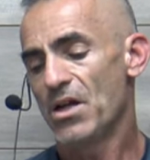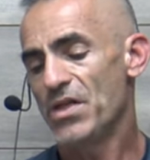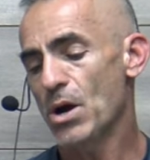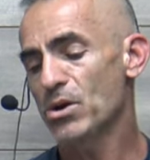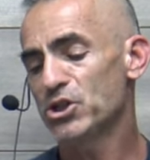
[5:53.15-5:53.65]

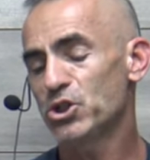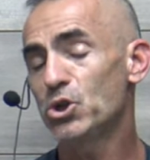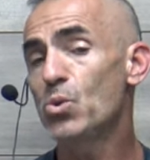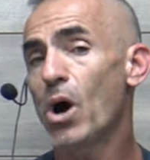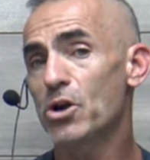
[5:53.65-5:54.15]
There is
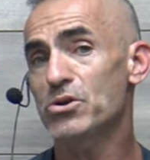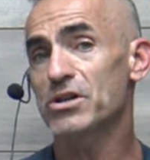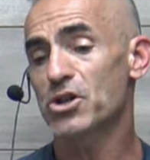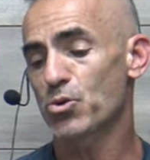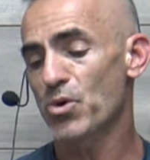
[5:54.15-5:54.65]

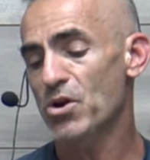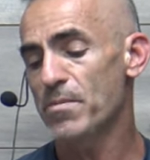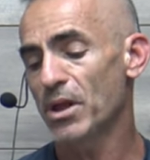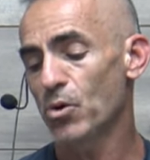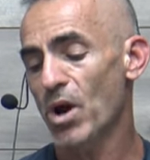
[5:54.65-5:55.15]
200 to 300
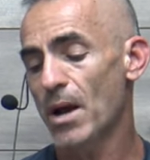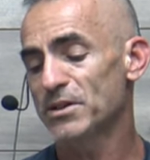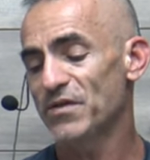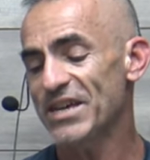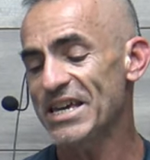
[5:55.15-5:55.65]

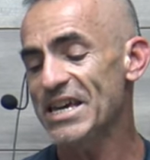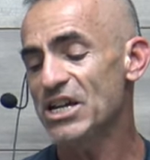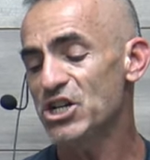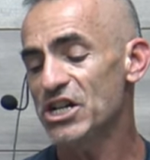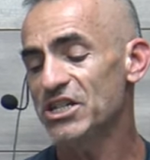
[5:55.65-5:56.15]
milligrams of
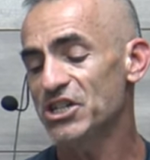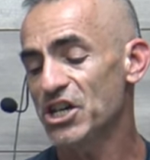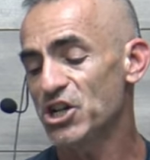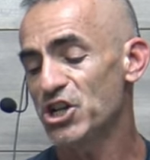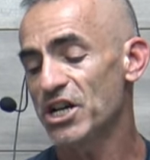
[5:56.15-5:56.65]

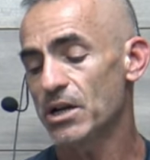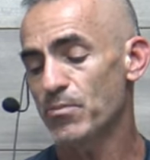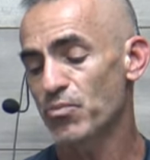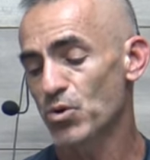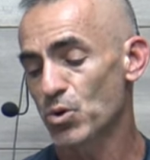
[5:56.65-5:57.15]
EGCG in a
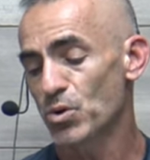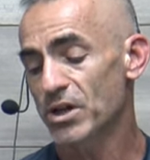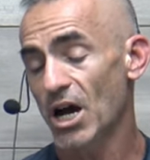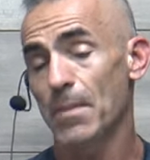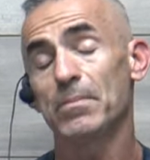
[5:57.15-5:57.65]
brewed
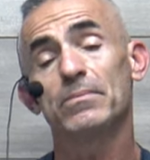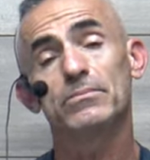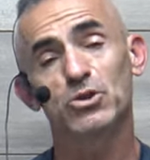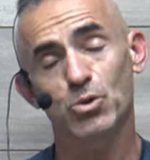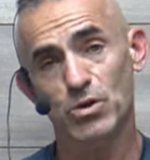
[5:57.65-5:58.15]
cup,
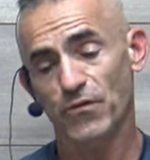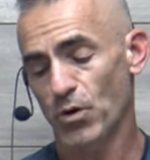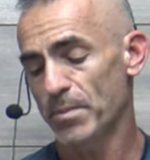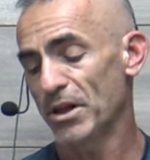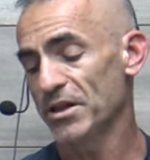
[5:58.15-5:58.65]

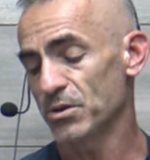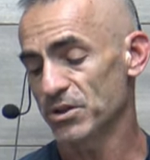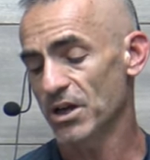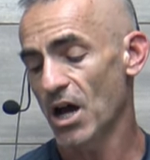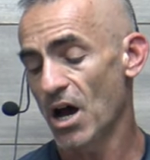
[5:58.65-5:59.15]
240
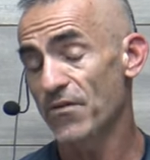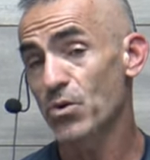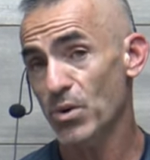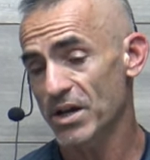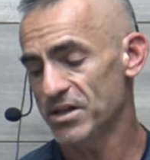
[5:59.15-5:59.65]
milliliters, of
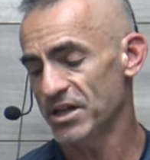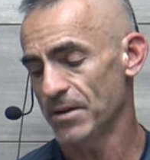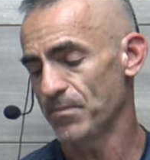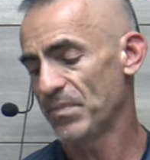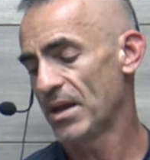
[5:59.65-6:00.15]
green
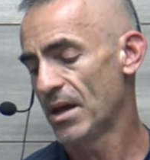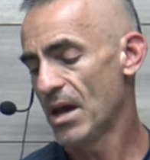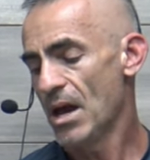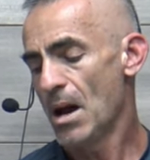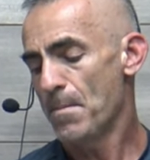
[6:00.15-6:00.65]
tea.
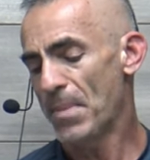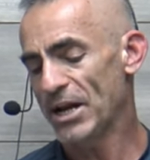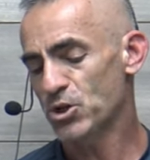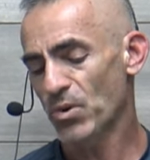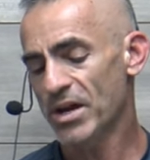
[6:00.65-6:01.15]

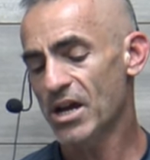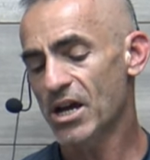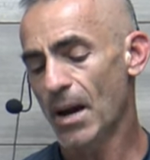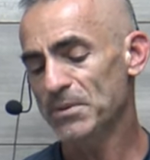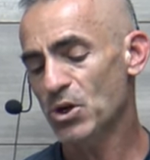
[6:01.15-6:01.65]
By drinking
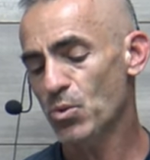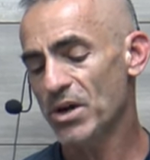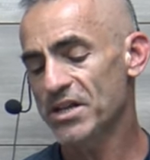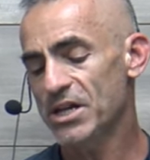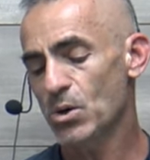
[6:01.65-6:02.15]
cups of
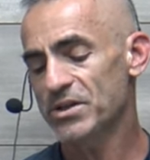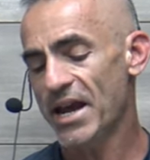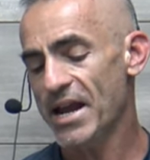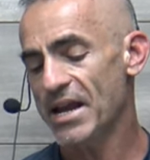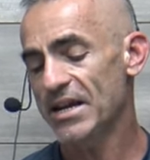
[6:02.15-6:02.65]
green tea or
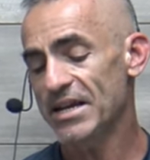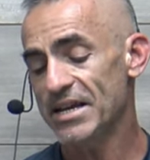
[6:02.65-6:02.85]
taking an